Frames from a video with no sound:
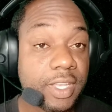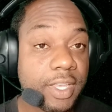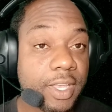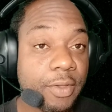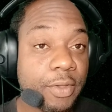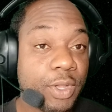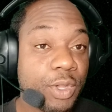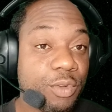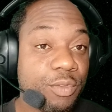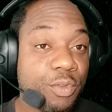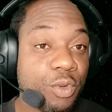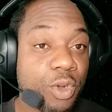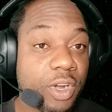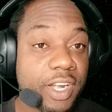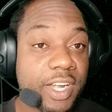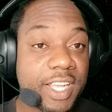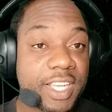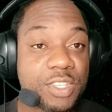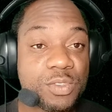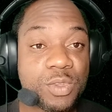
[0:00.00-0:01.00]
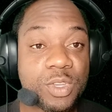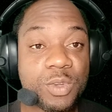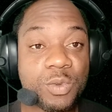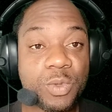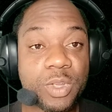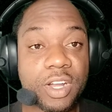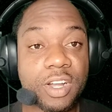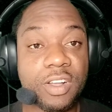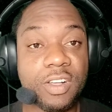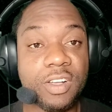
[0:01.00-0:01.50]
Here we go for our next one.
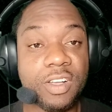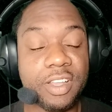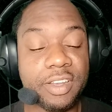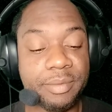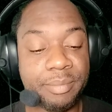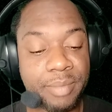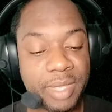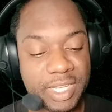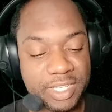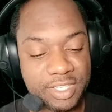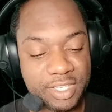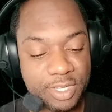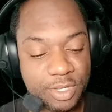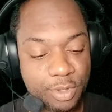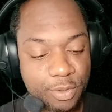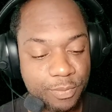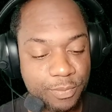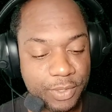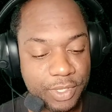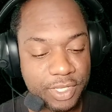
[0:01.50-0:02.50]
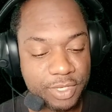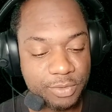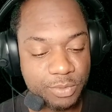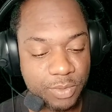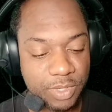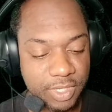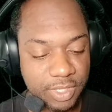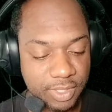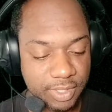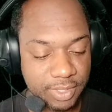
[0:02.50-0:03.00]
We're on Mexico for this
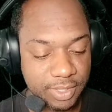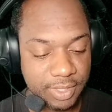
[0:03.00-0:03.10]
one.